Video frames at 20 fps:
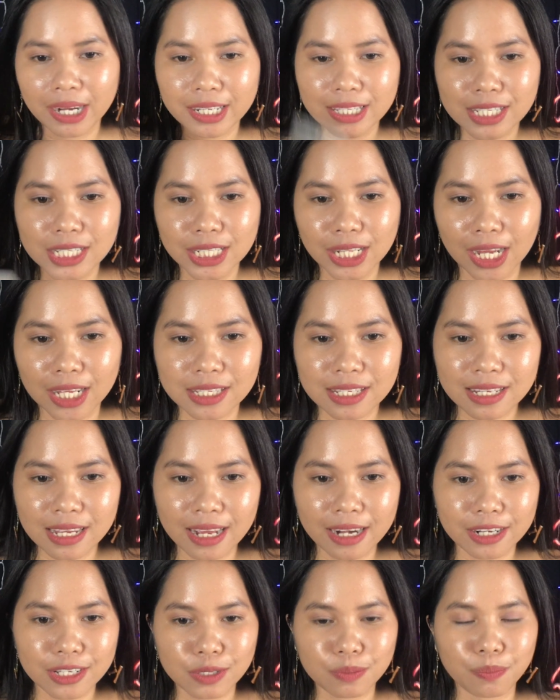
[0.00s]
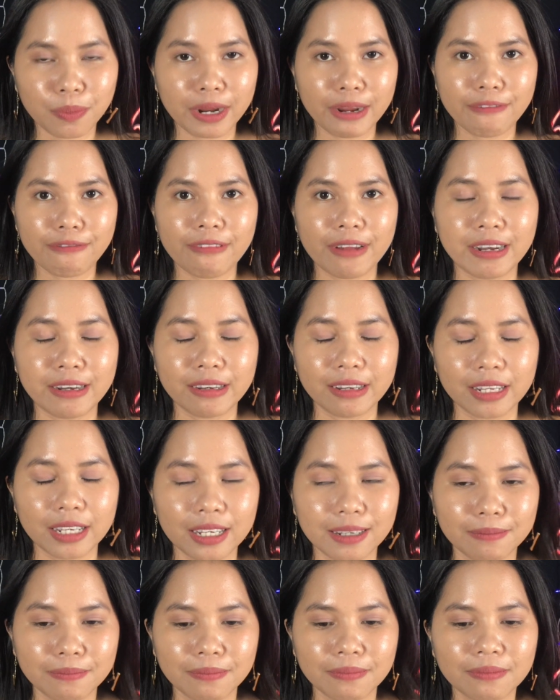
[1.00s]
but it's not setting spray
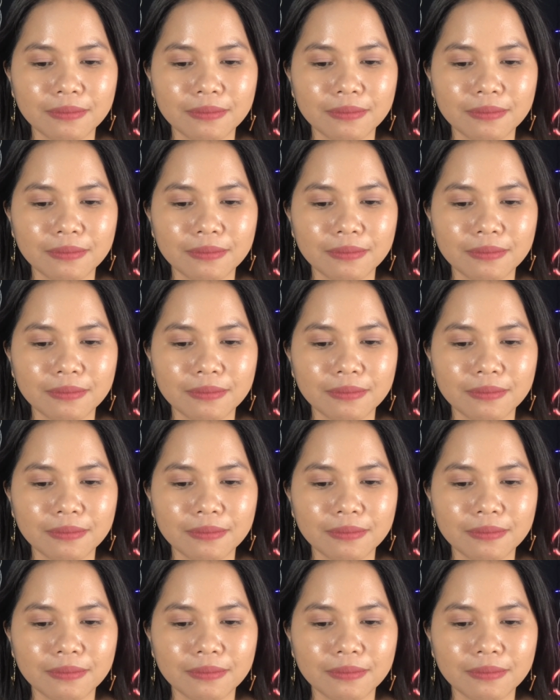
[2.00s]
friendly.